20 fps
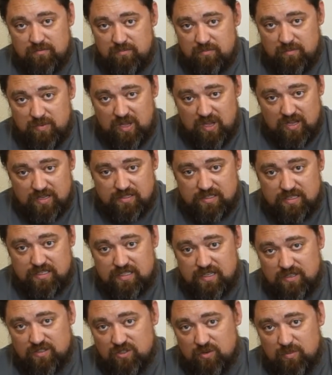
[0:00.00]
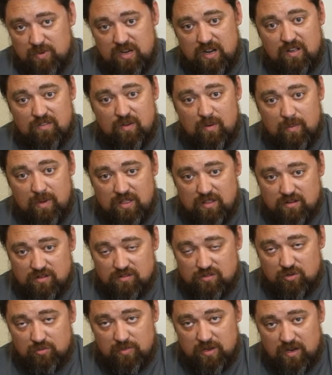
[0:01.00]
Because they sell so many of them and
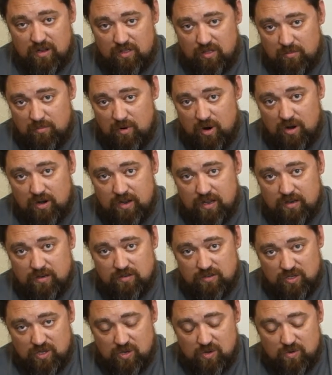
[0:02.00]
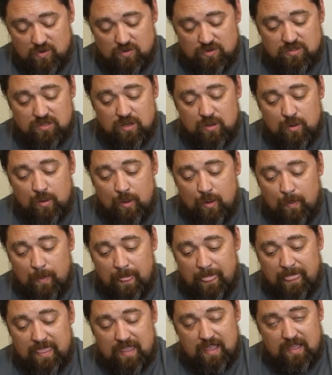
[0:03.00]
there's so many on the market used,
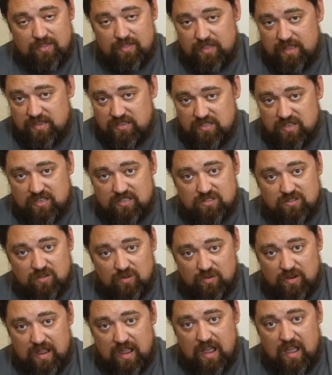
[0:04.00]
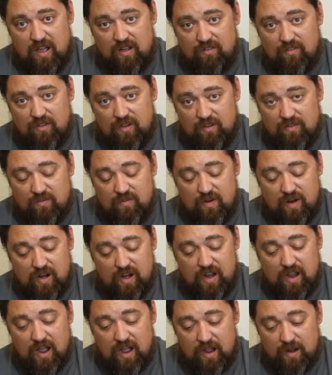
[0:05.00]
that they just don't have a
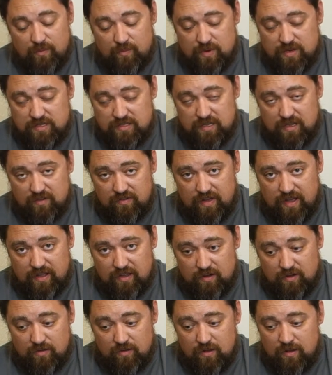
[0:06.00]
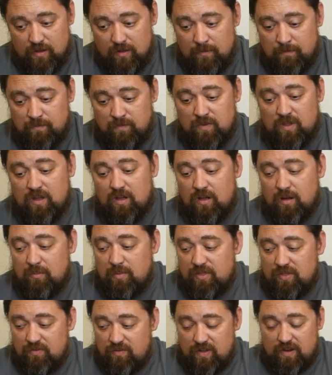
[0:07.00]
very high resale value.
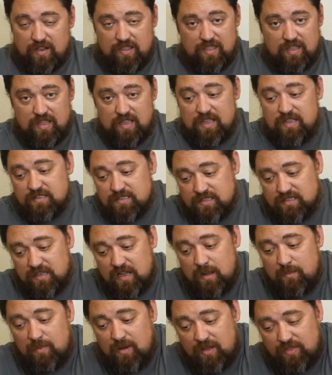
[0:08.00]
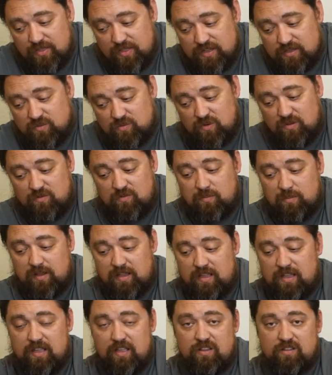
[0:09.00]
But the funny thing is I bought this one for my
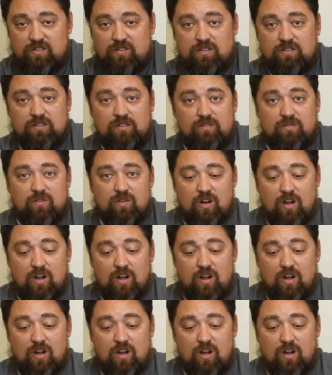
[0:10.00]
kids for